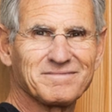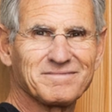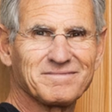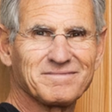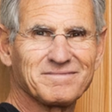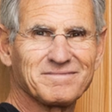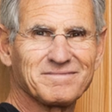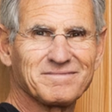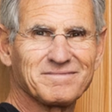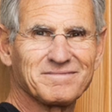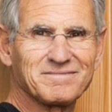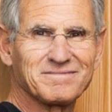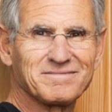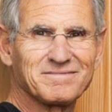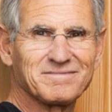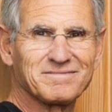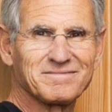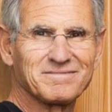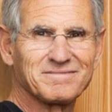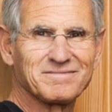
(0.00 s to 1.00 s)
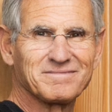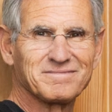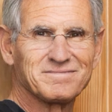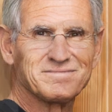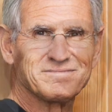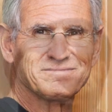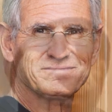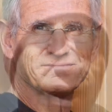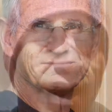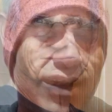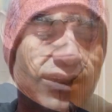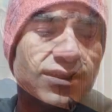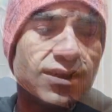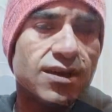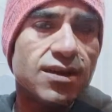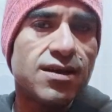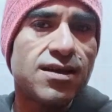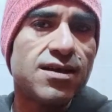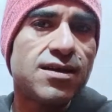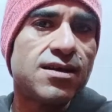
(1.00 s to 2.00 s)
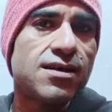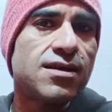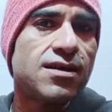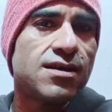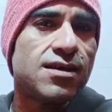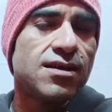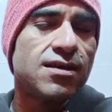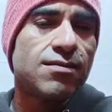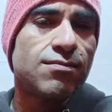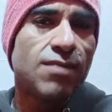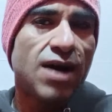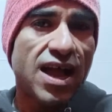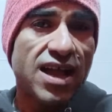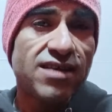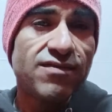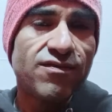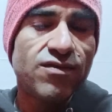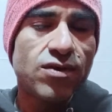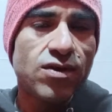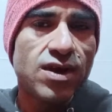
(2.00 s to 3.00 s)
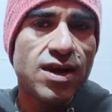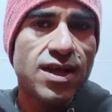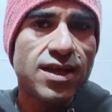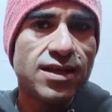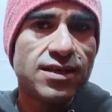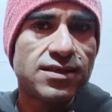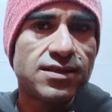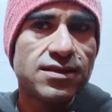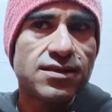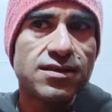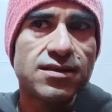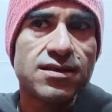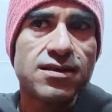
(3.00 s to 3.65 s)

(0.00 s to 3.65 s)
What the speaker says: on this subject matter, mindfulness,